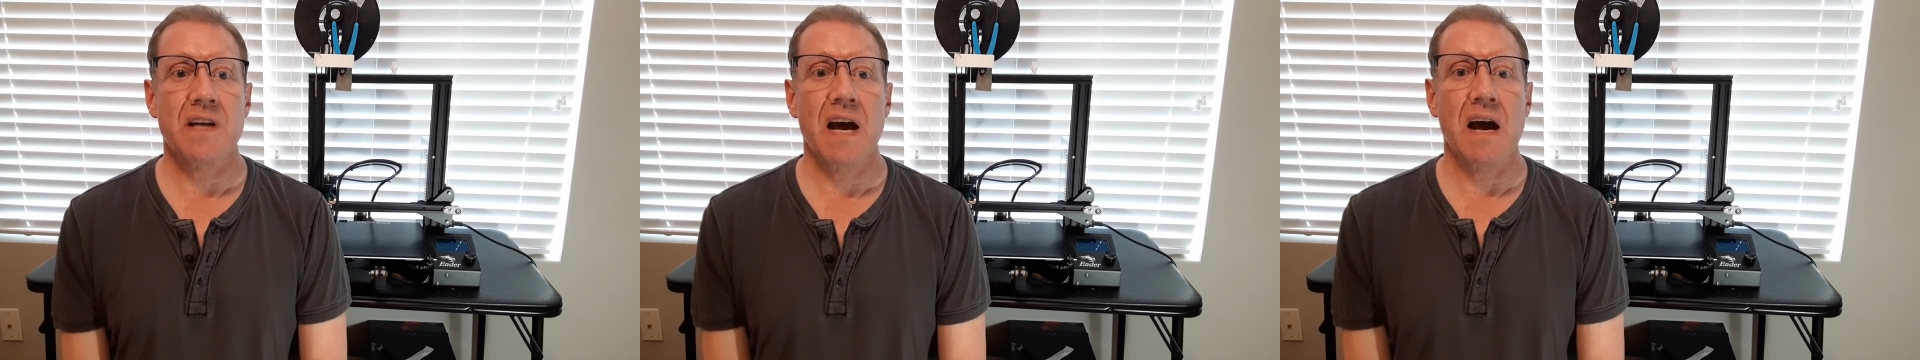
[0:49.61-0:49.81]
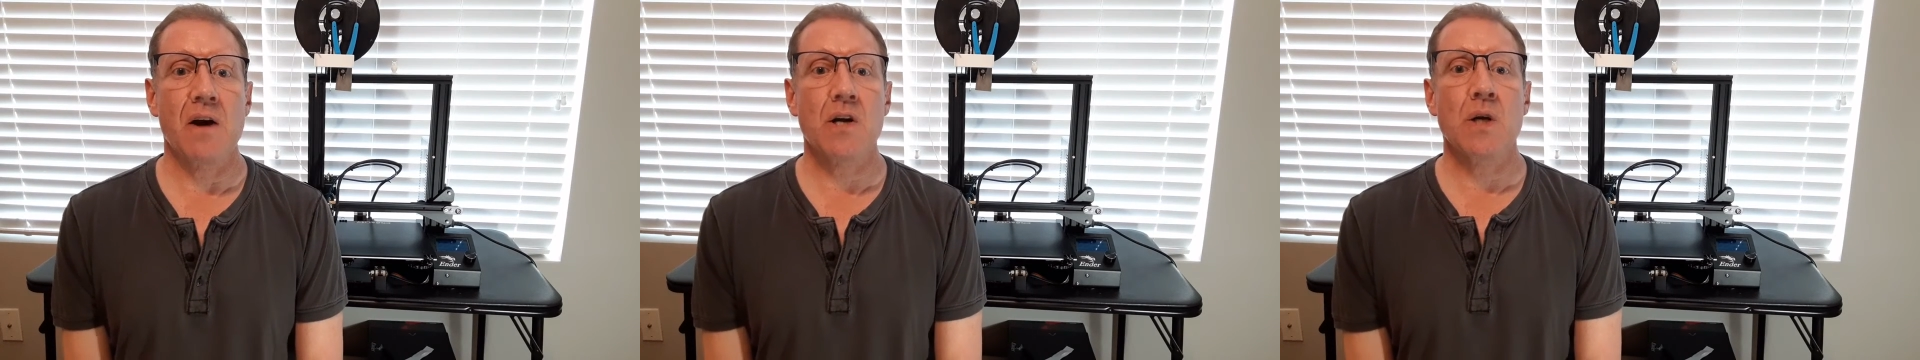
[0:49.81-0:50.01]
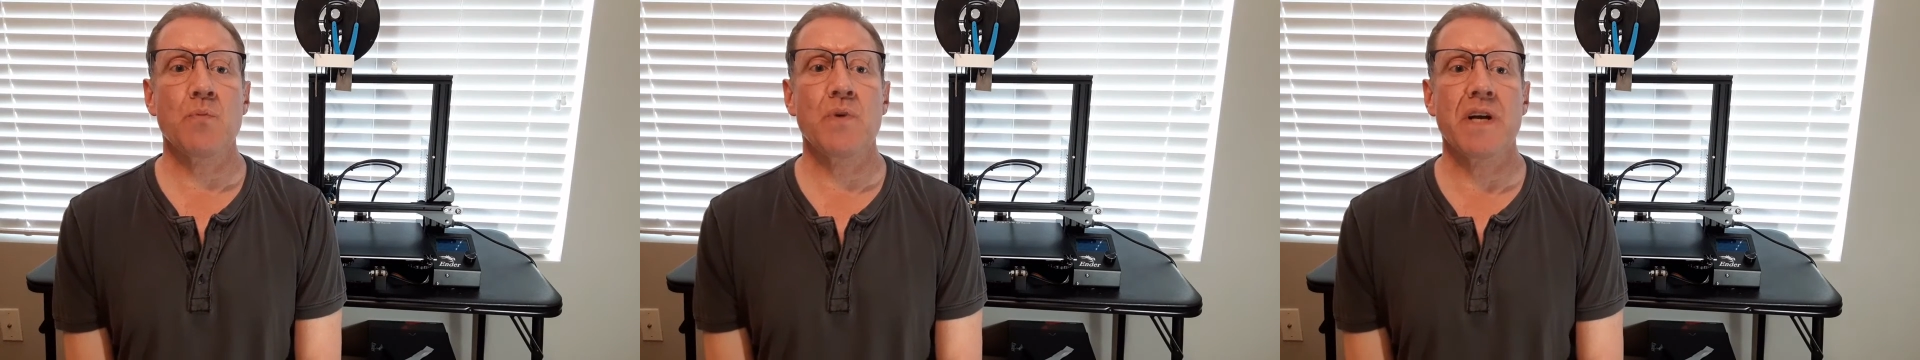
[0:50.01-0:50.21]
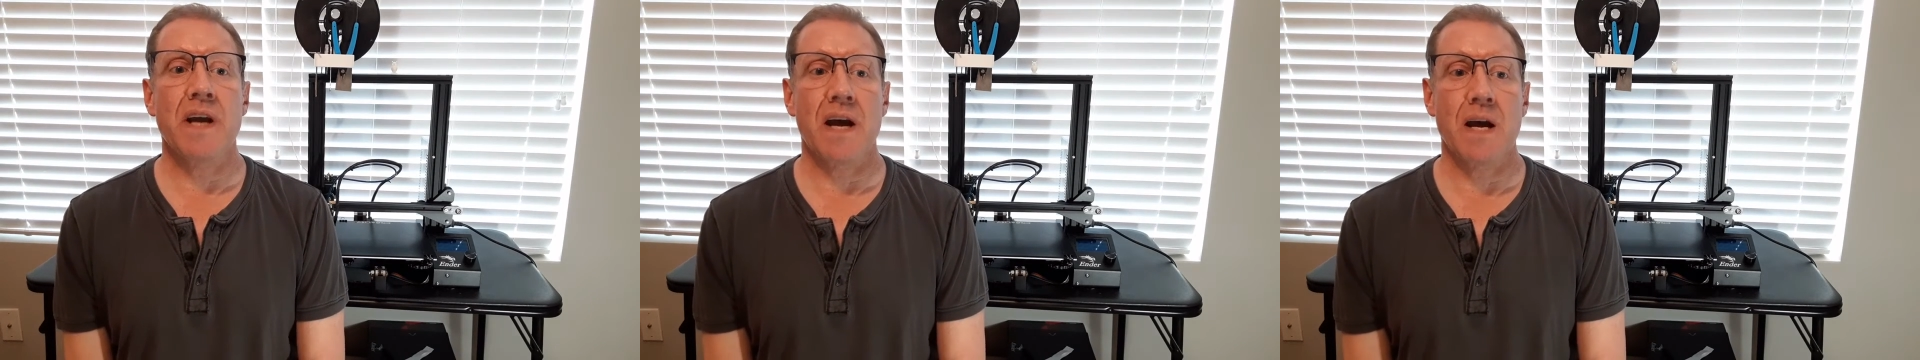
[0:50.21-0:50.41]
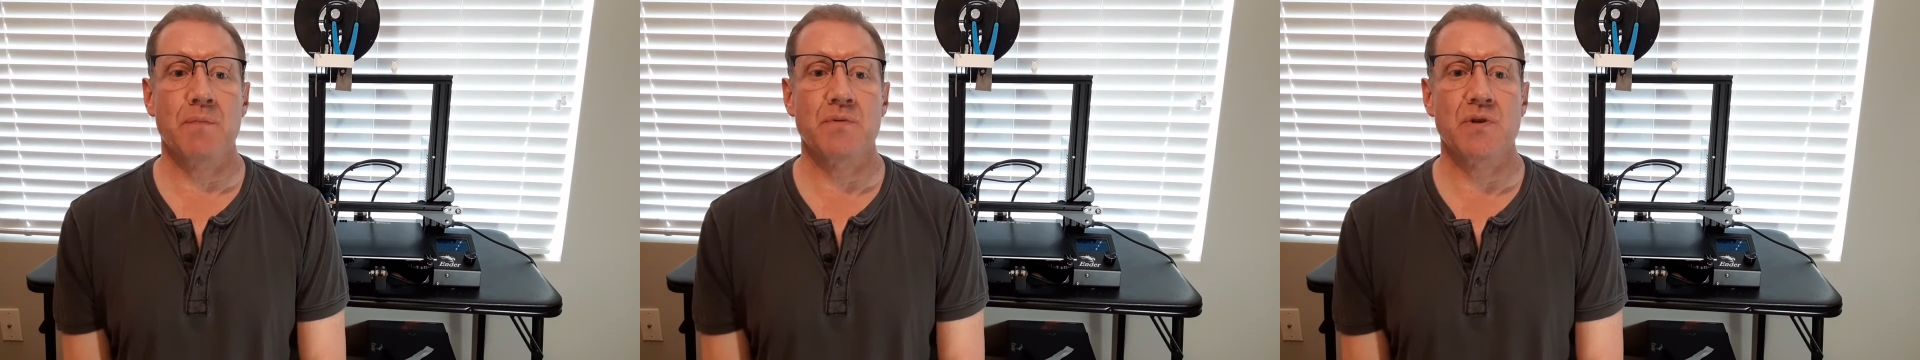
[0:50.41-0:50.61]
how can we
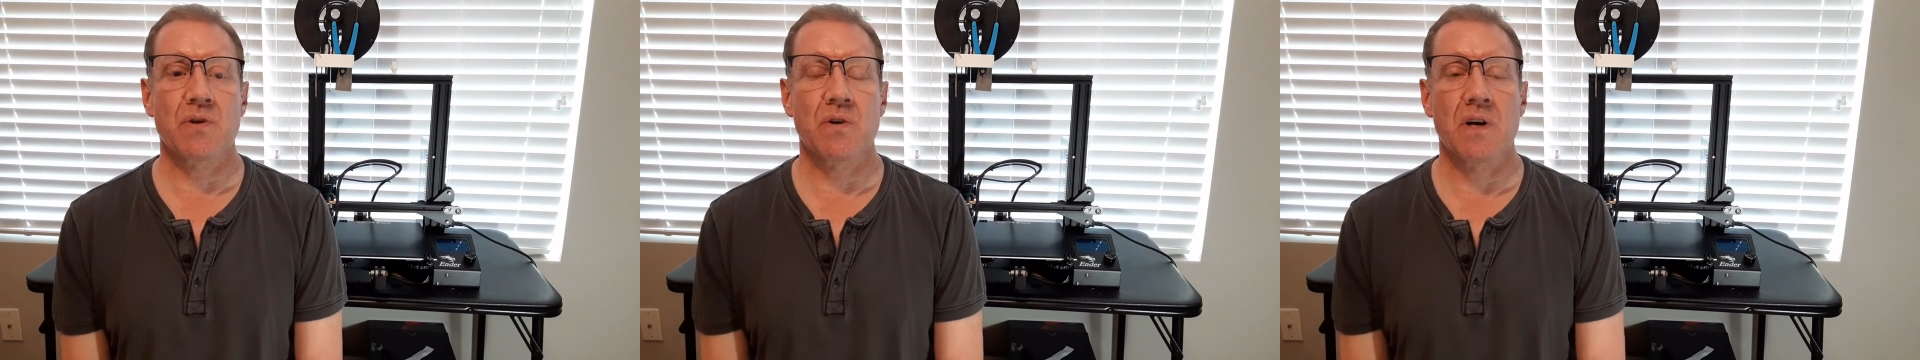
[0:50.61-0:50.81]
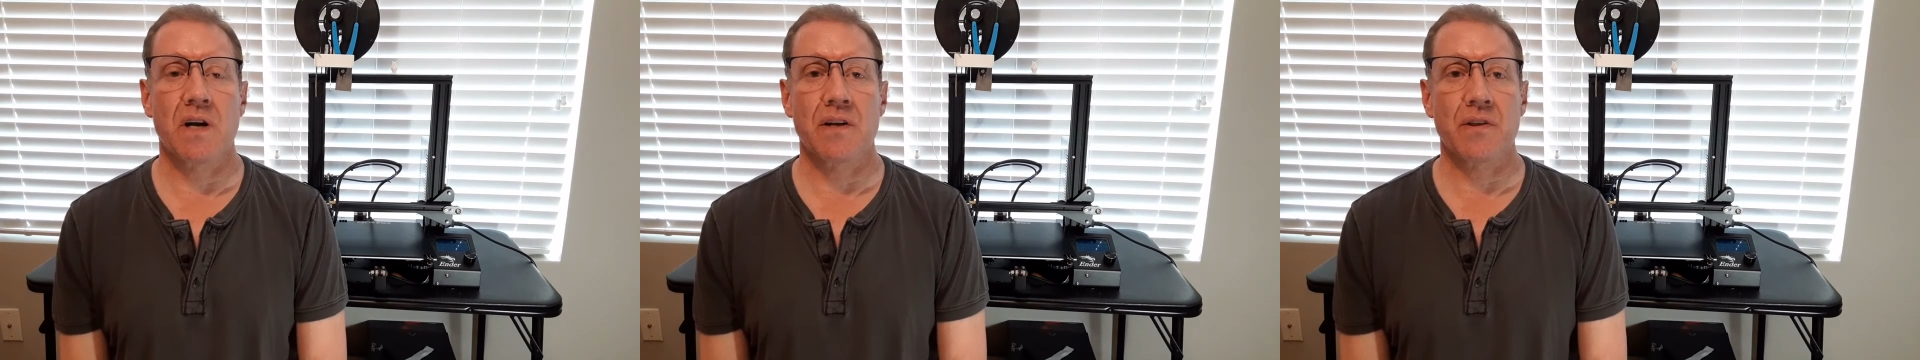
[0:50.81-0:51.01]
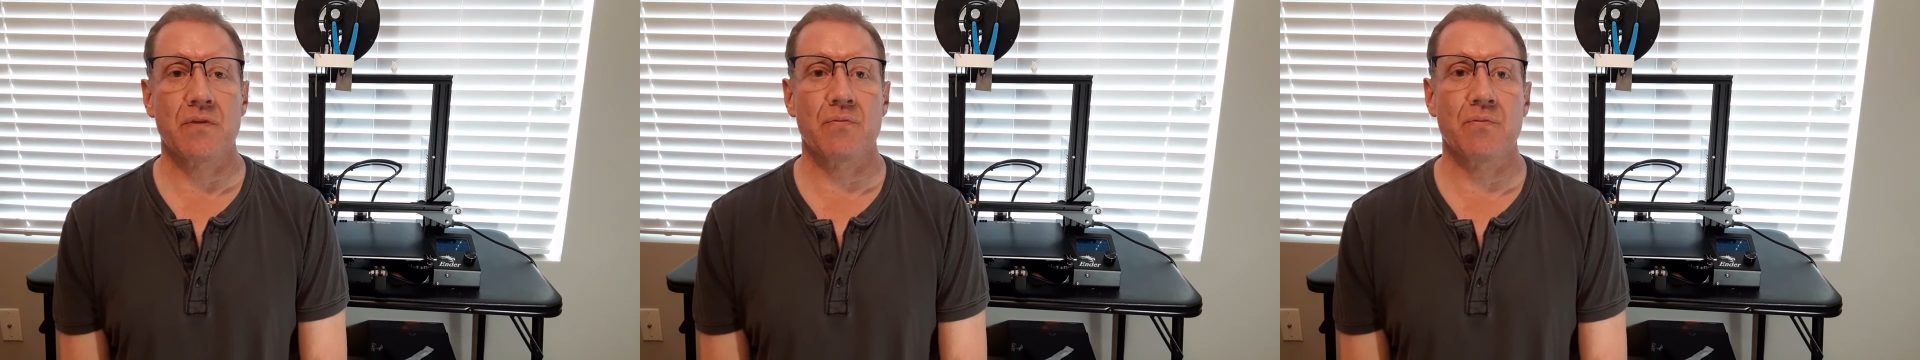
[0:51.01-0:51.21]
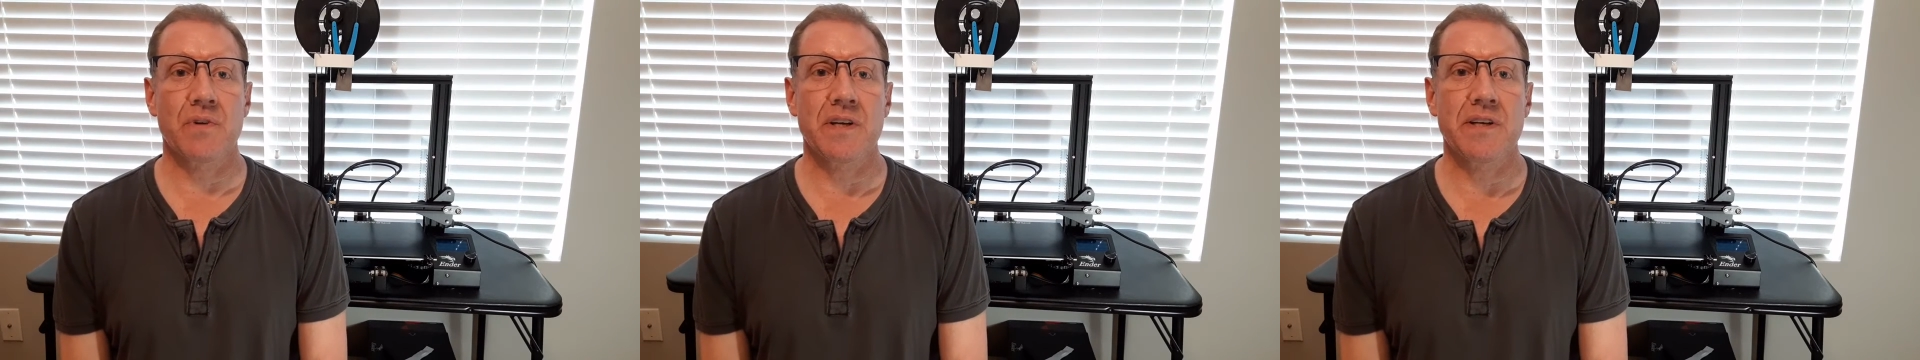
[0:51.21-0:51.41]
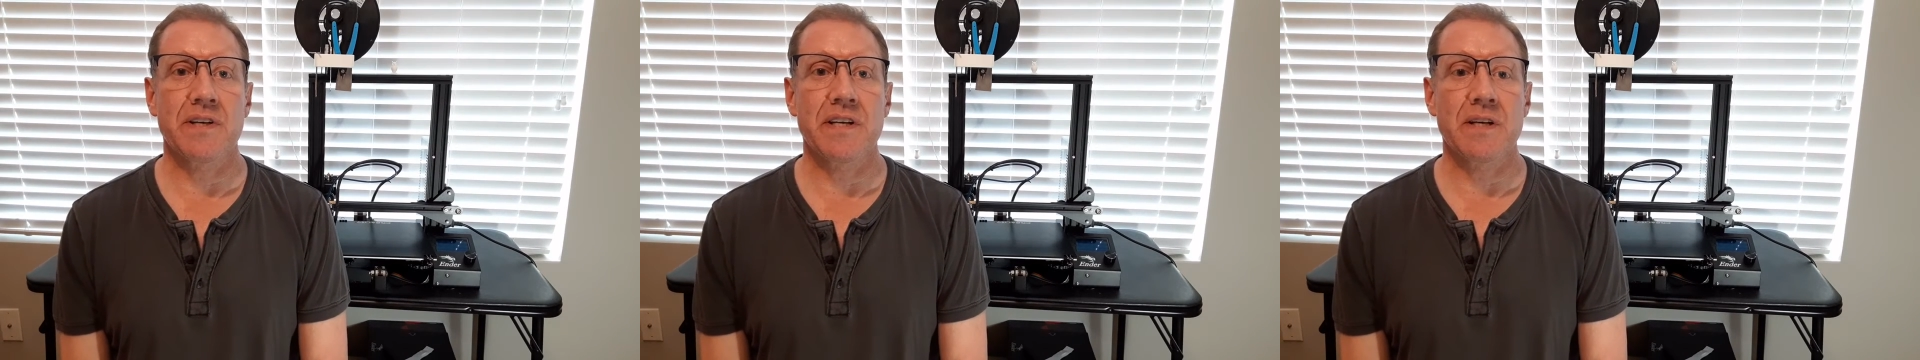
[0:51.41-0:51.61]
capture a
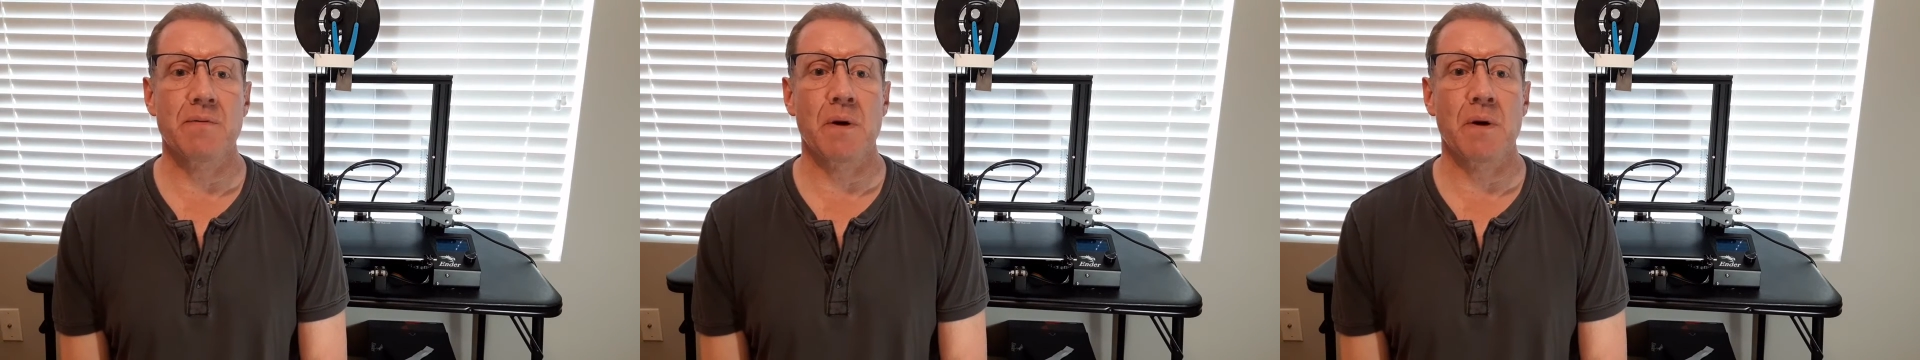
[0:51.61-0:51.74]
3D